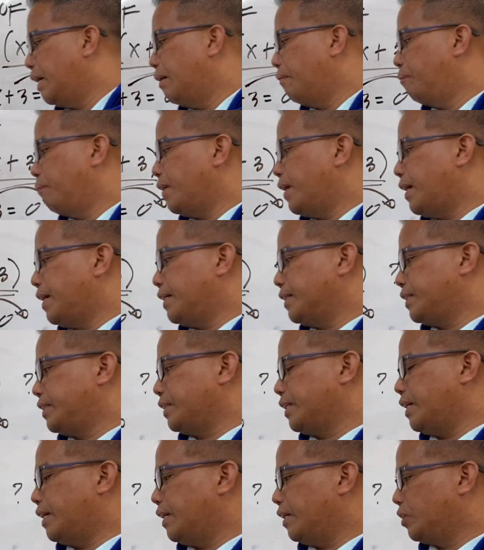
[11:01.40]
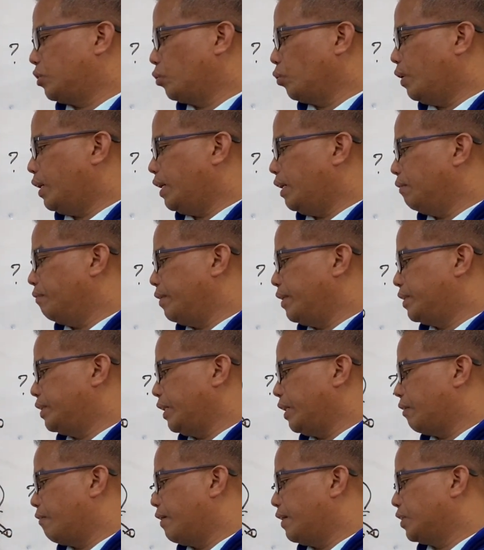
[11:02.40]
plus 12 is
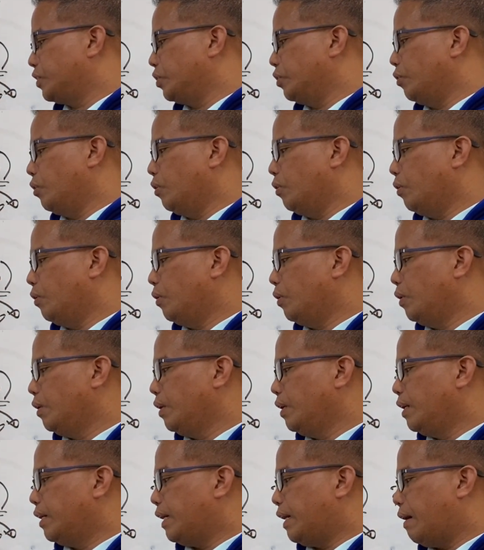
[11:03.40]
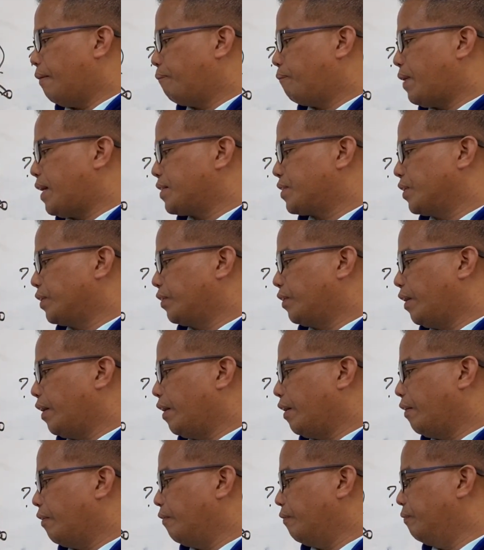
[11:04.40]
equals to
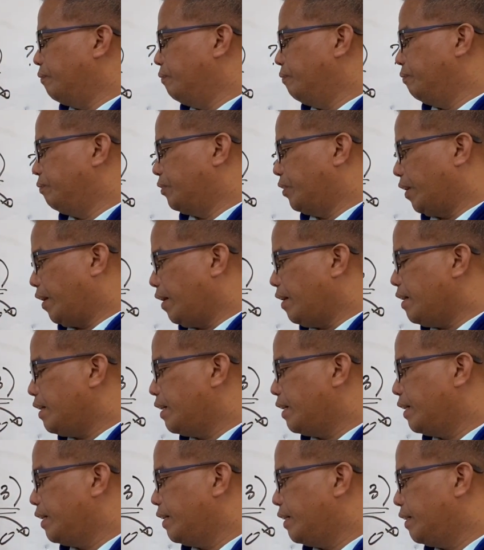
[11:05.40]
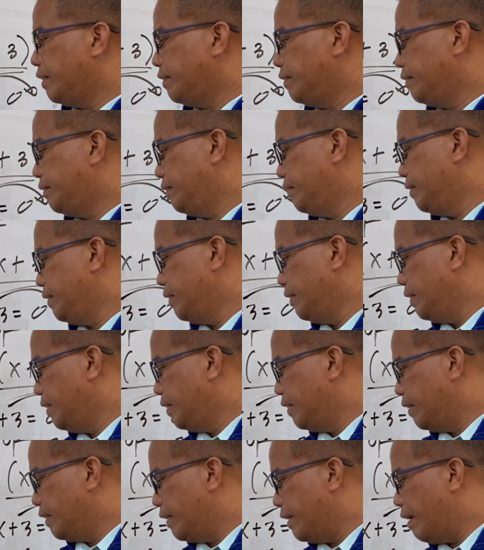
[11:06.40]
positive 3.
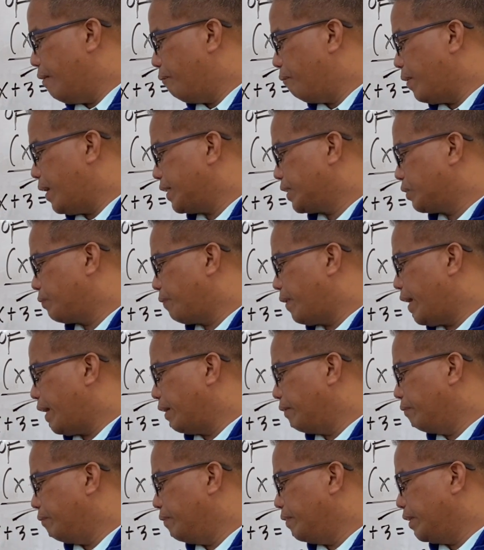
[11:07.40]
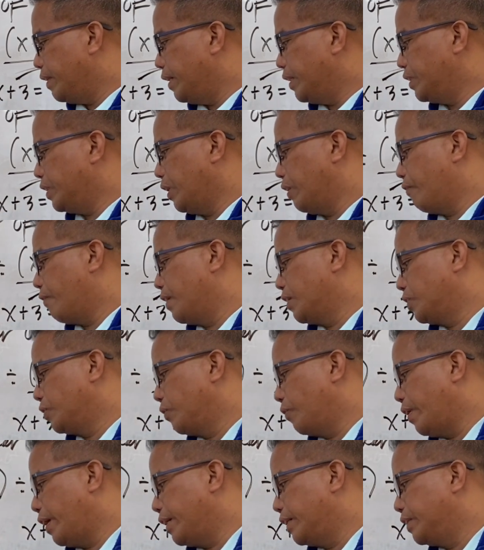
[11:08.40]
Then plus 5 is equals to
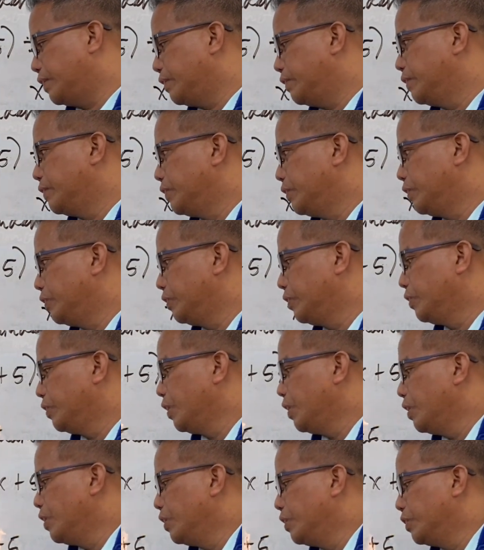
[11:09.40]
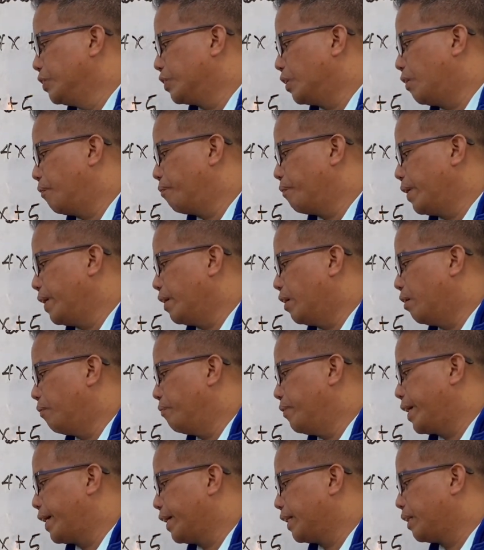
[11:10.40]
8. So P of
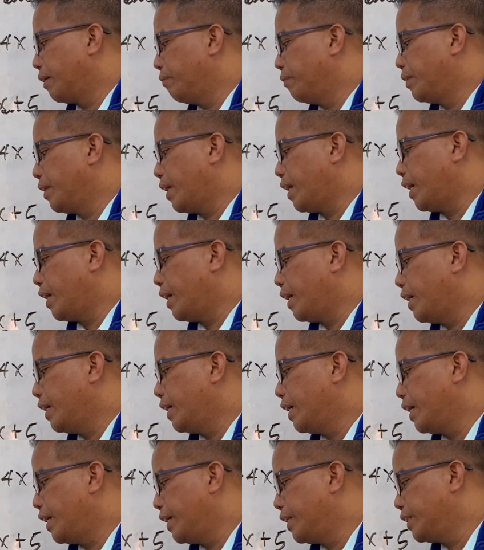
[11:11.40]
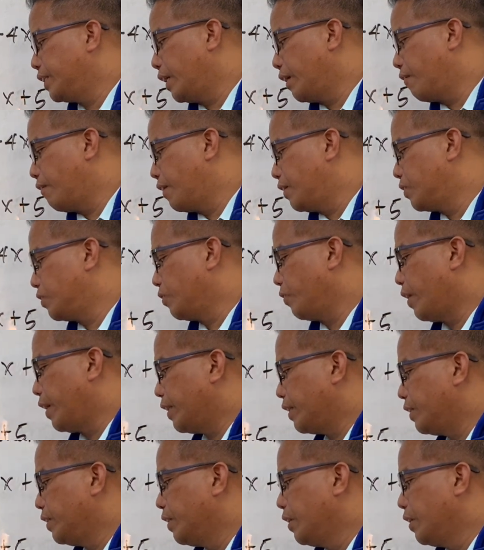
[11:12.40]
negative 3 is equals to 8.